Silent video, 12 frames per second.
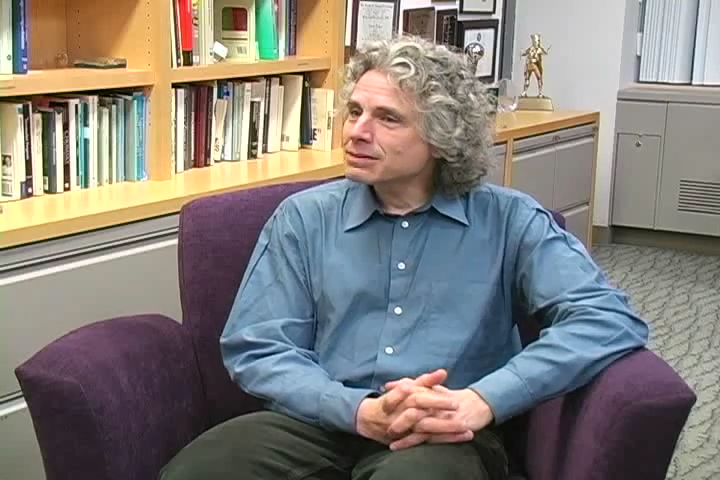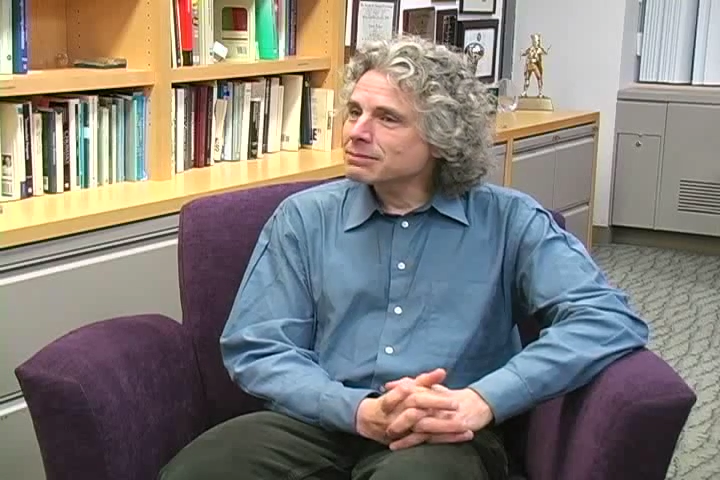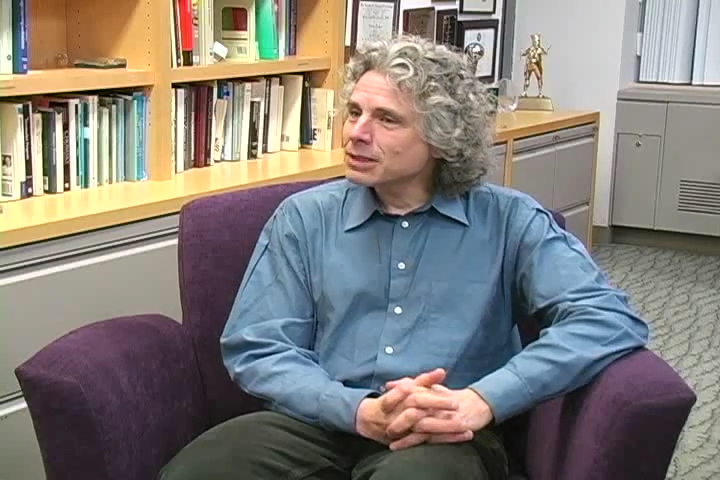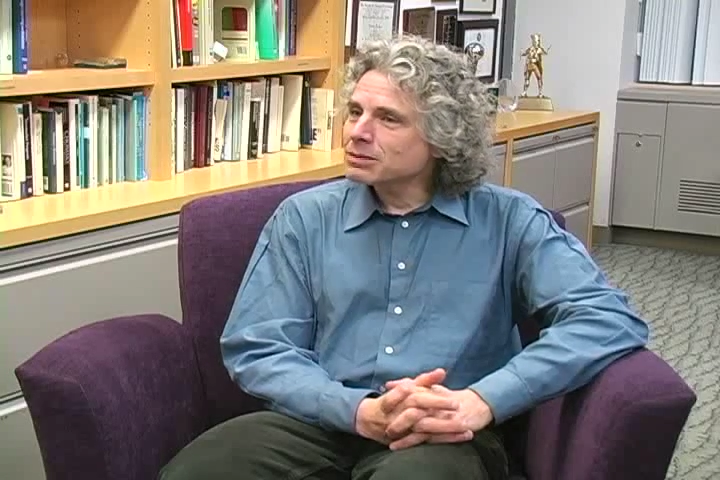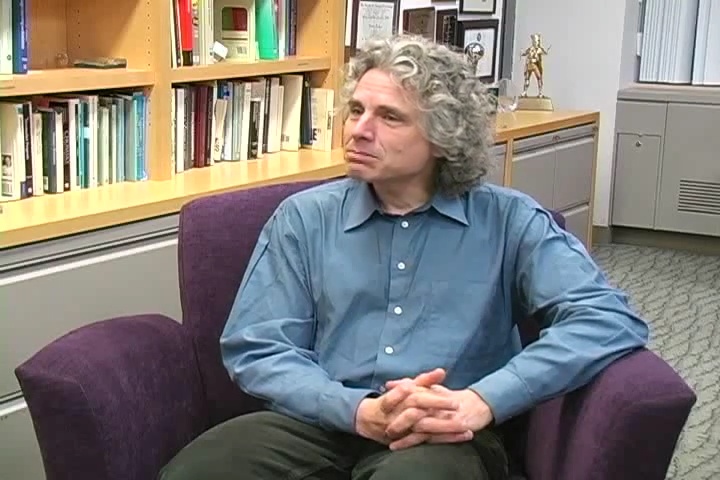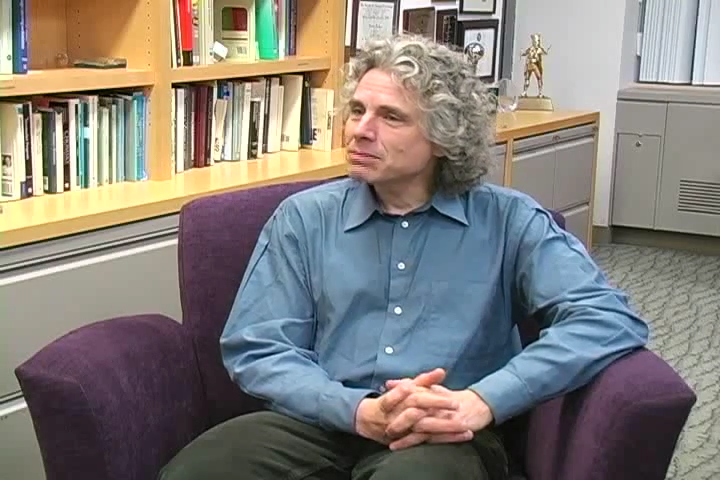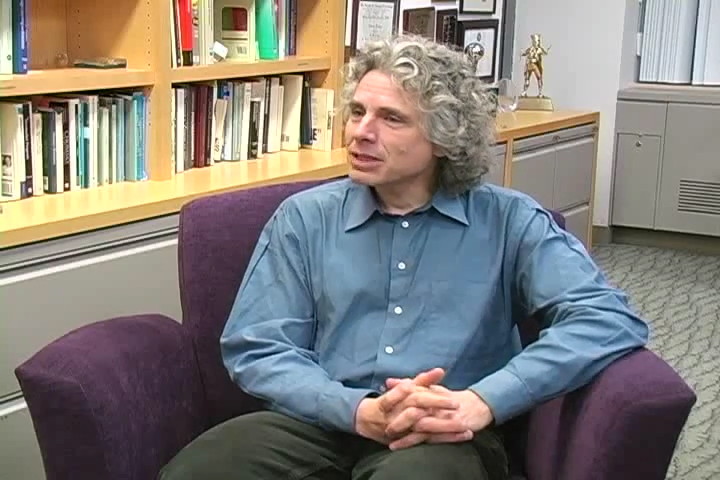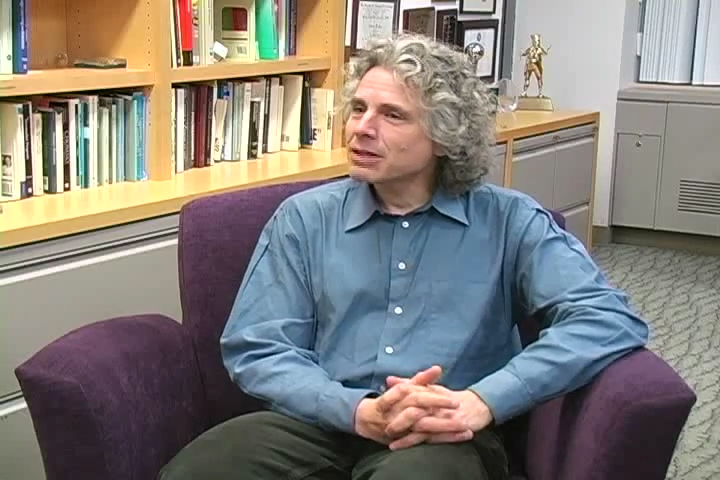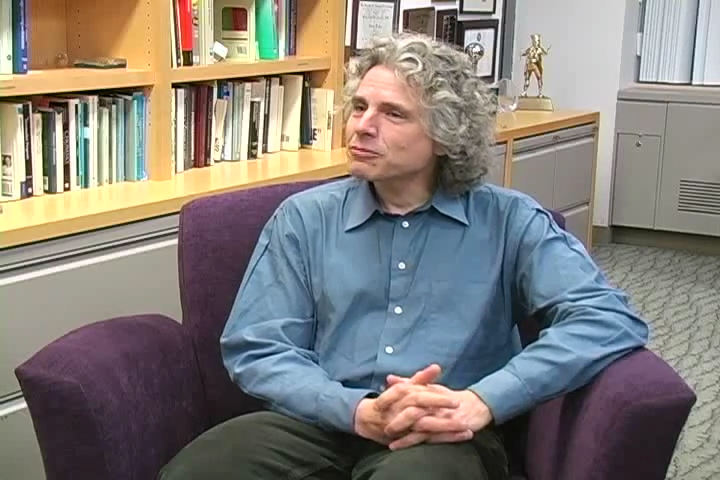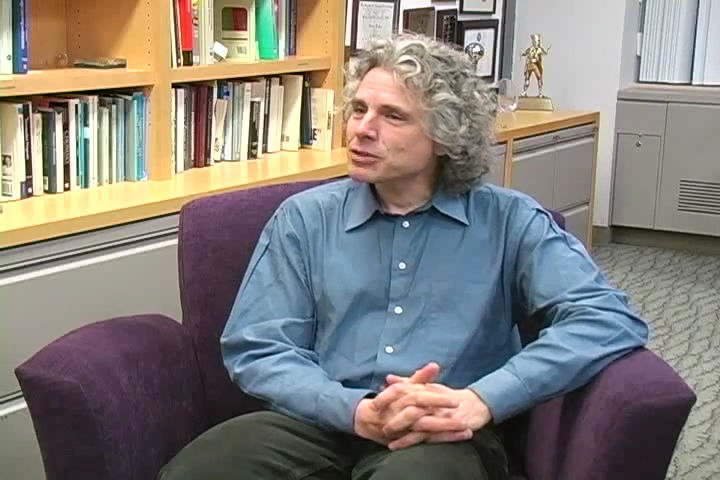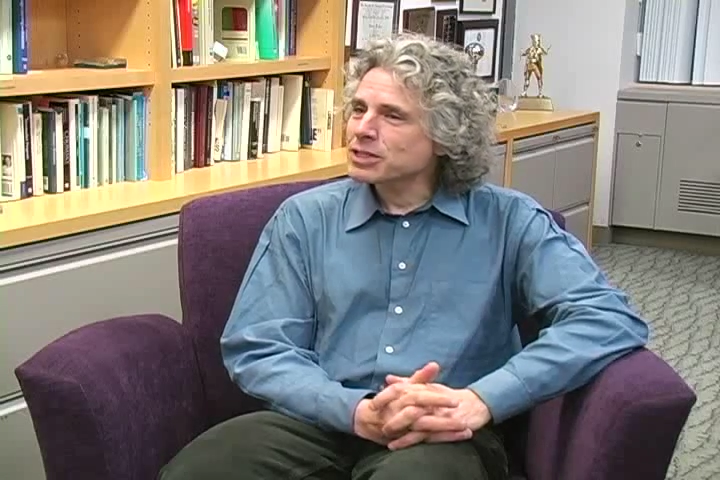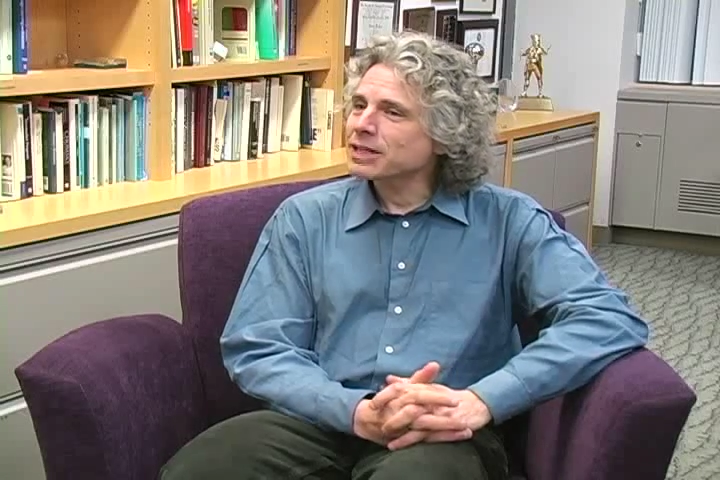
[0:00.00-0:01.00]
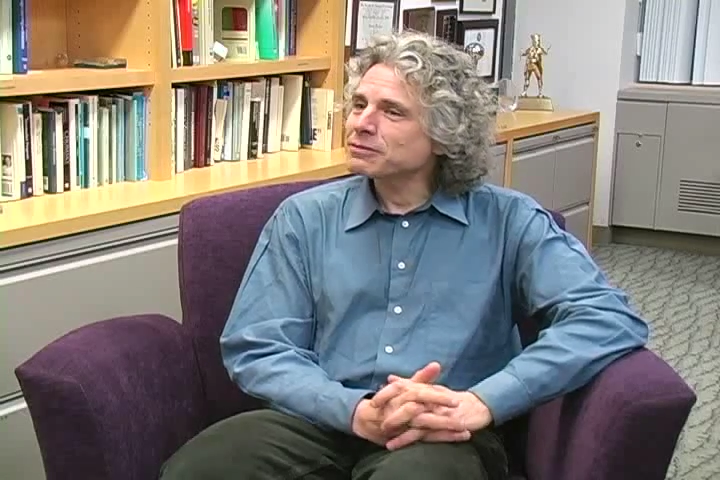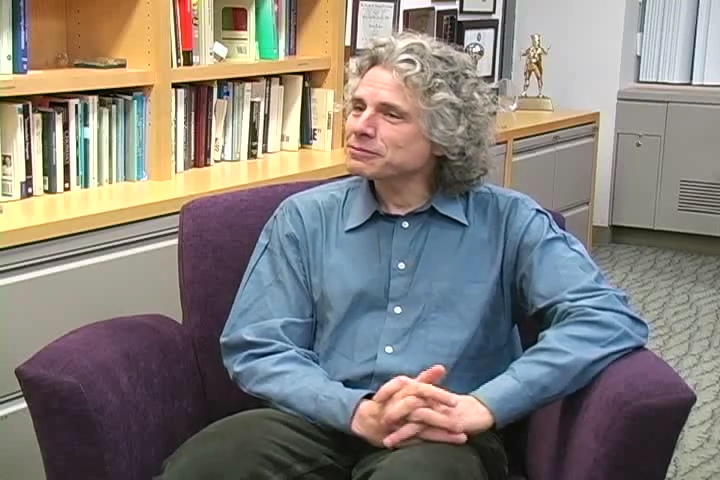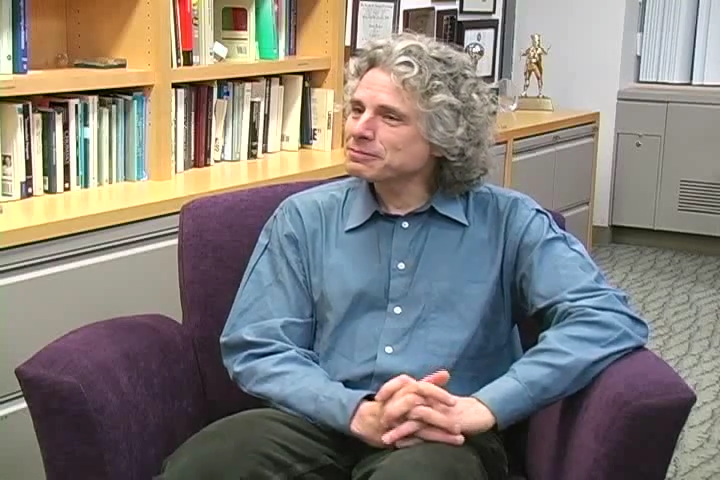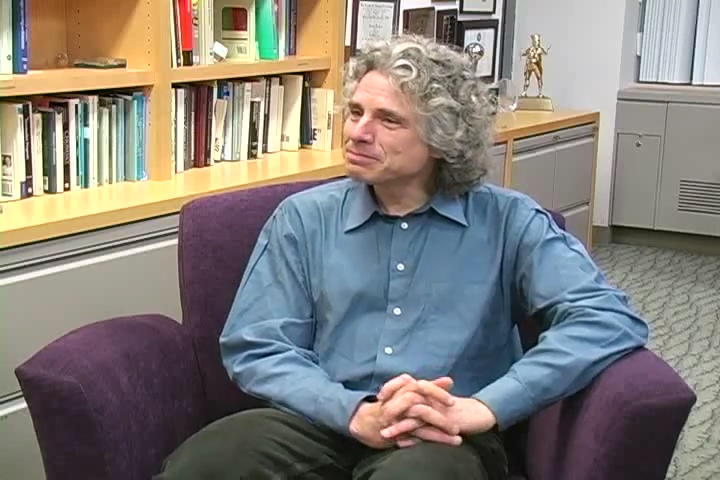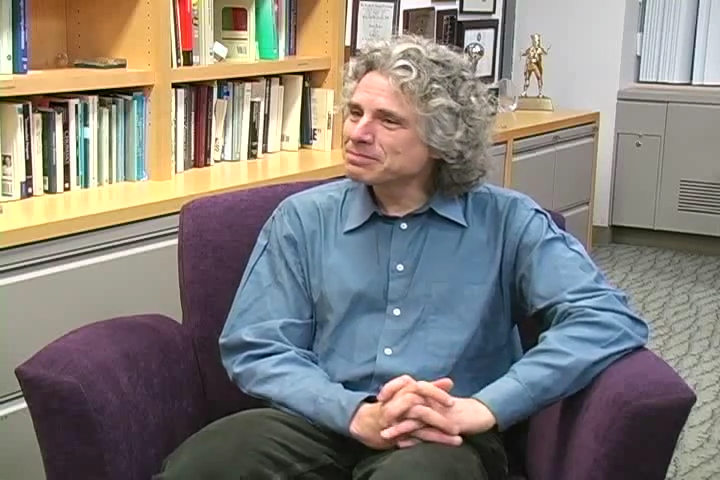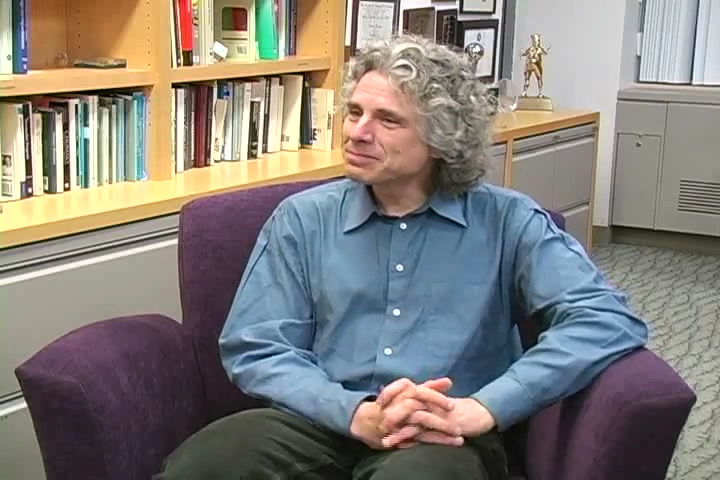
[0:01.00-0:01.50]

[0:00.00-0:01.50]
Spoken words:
And, enough was enough.